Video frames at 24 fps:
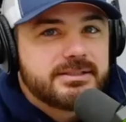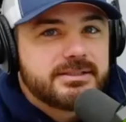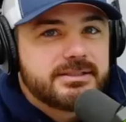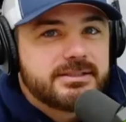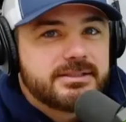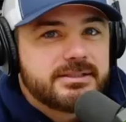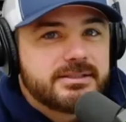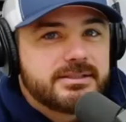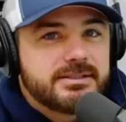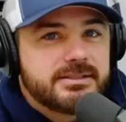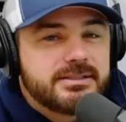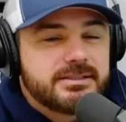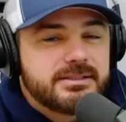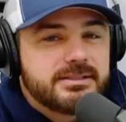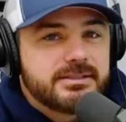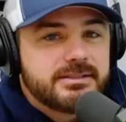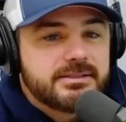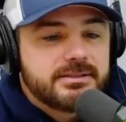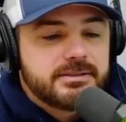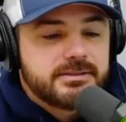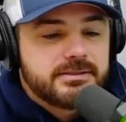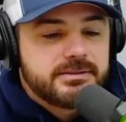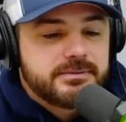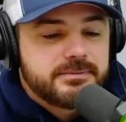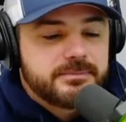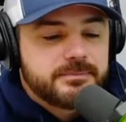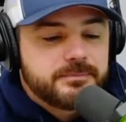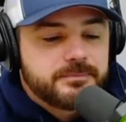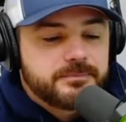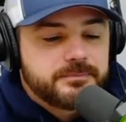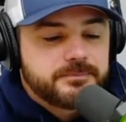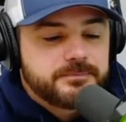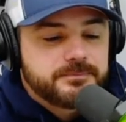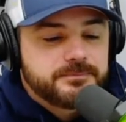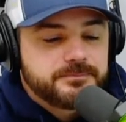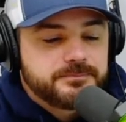
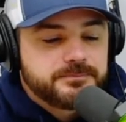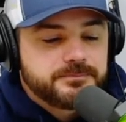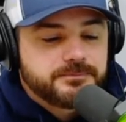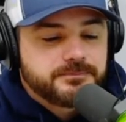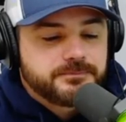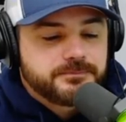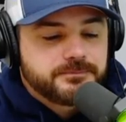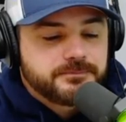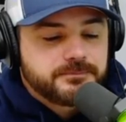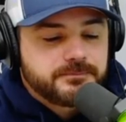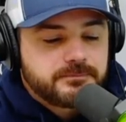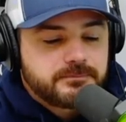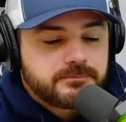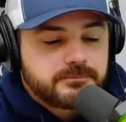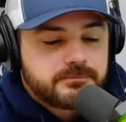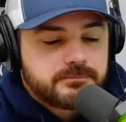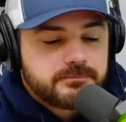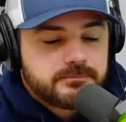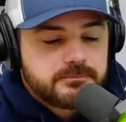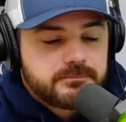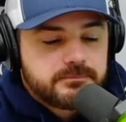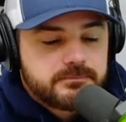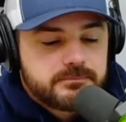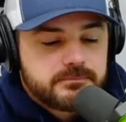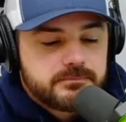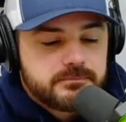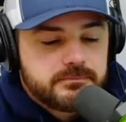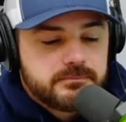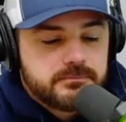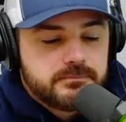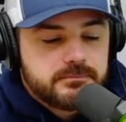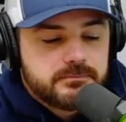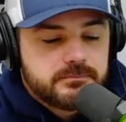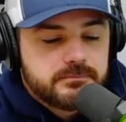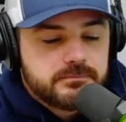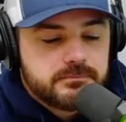
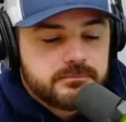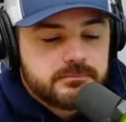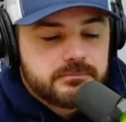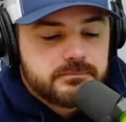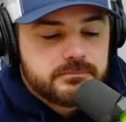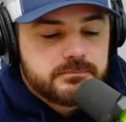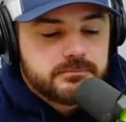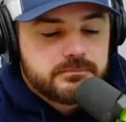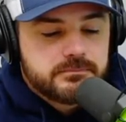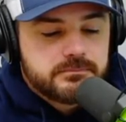[no speech]